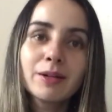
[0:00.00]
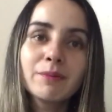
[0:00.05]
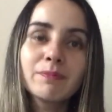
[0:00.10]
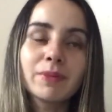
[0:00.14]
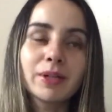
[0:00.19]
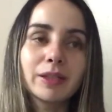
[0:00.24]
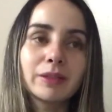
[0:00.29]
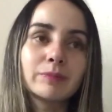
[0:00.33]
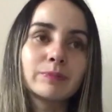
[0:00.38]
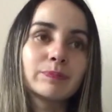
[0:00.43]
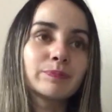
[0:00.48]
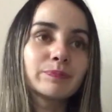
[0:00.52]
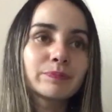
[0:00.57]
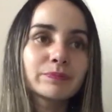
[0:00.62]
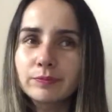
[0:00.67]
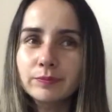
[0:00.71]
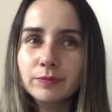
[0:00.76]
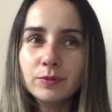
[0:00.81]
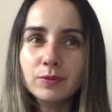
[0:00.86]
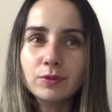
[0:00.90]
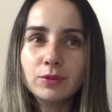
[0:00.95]
but
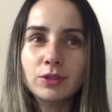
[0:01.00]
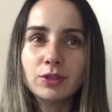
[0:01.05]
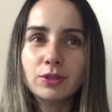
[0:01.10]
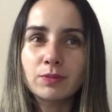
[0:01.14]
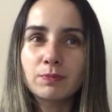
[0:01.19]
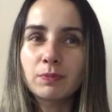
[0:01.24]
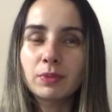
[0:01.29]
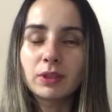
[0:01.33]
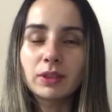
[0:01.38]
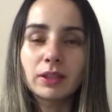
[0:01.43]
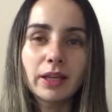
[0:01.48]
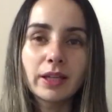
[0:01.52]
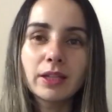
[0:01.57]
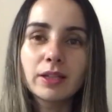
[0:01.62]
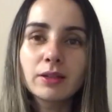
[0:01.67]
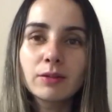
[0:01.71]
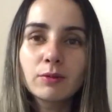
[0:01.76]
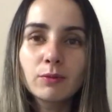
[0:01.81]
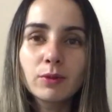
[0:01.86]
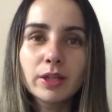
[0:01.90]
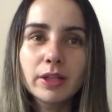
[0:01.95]
just
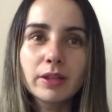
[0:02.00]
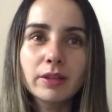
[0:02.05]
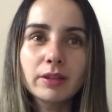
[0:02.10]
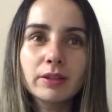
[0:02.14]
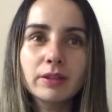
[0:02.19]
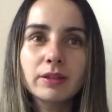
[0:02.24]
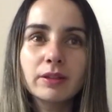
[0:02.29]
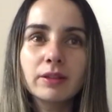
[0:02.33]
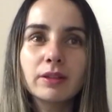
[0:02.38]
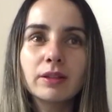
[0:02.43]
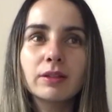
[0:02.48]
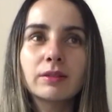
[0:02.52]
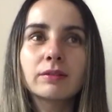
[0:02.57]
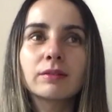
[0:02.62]
playing with